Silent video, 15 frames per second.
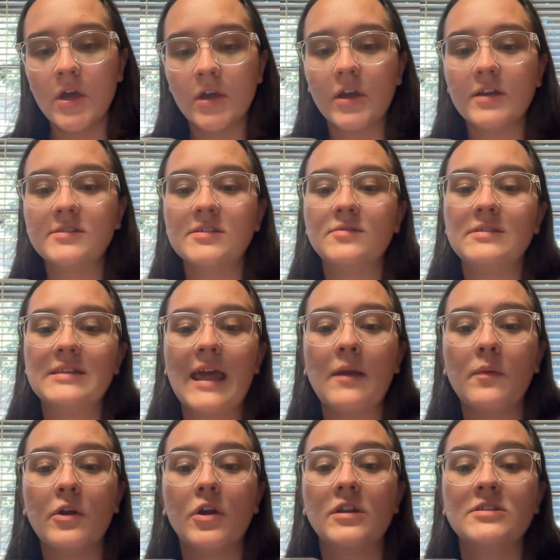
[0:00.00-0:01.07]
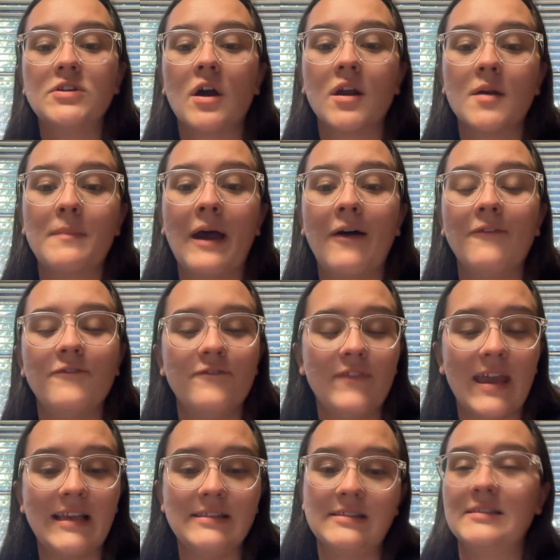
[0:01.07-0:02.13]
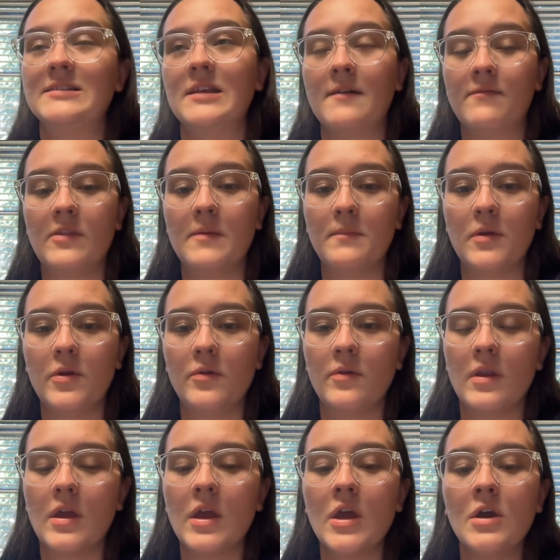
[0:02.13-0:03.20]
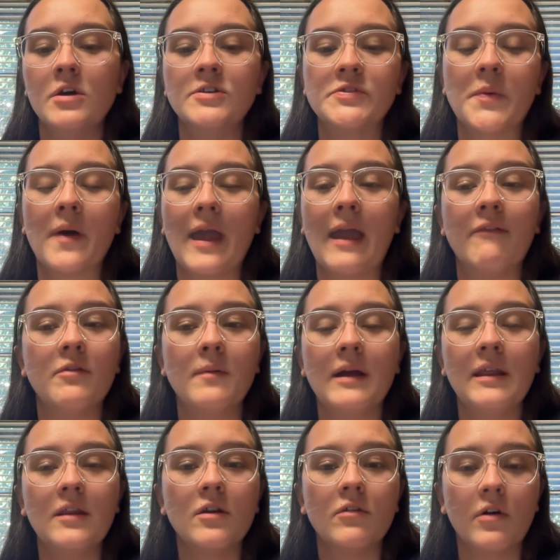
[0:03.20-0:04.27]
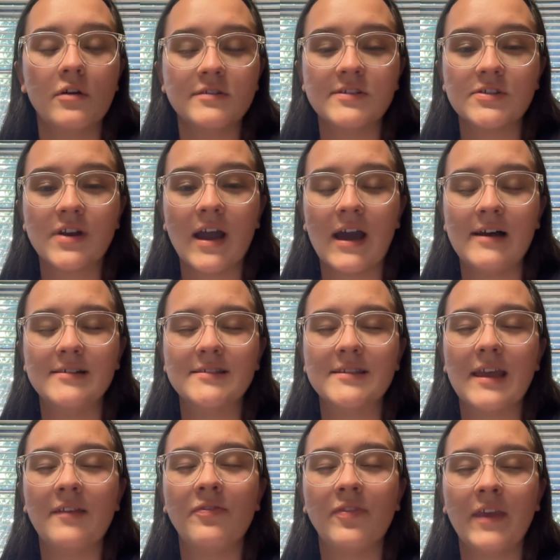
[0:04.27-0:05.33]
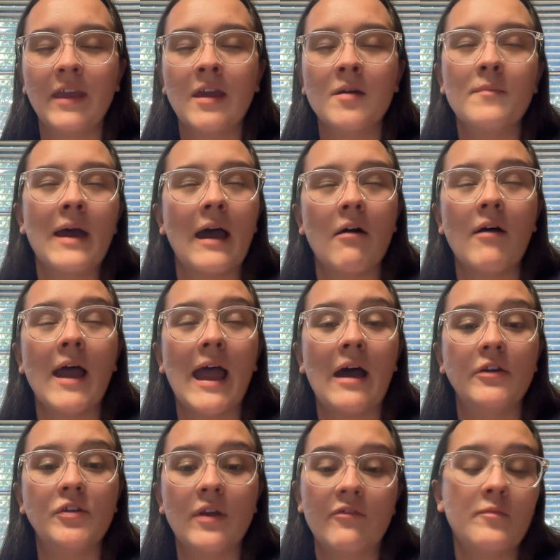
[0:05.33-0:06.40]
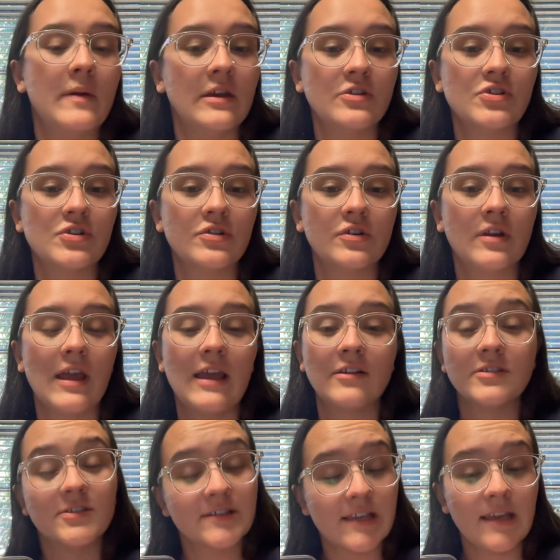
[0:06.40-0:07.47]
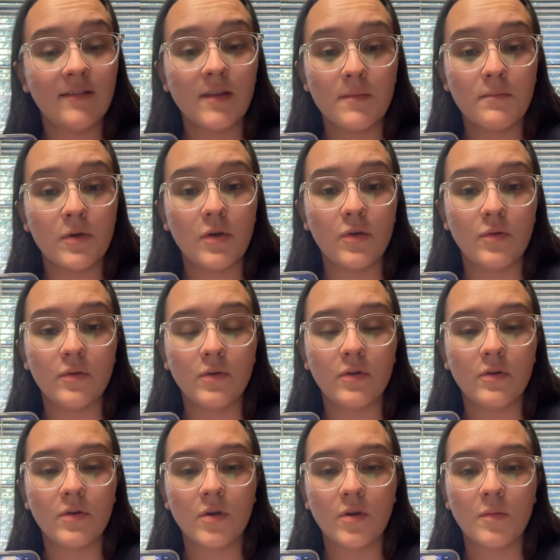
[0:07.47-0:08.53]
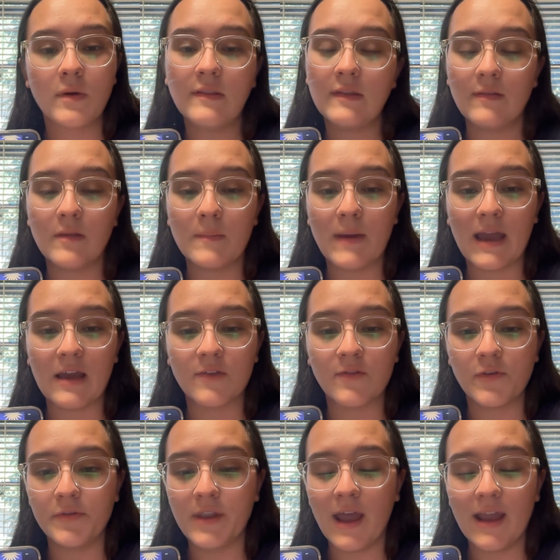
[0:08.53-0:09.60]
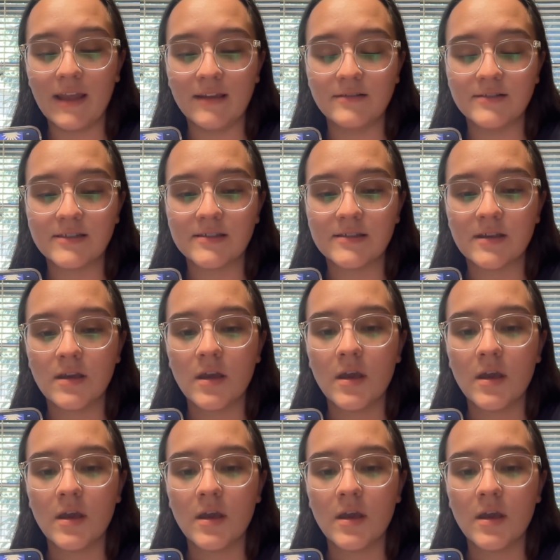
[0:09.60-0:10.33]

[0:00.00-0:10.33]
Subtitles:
Good, so today we're going to talk about phases of the moon. So I want everybody to close their eyes and think about how you have pictured or seen the moon within the past few nights.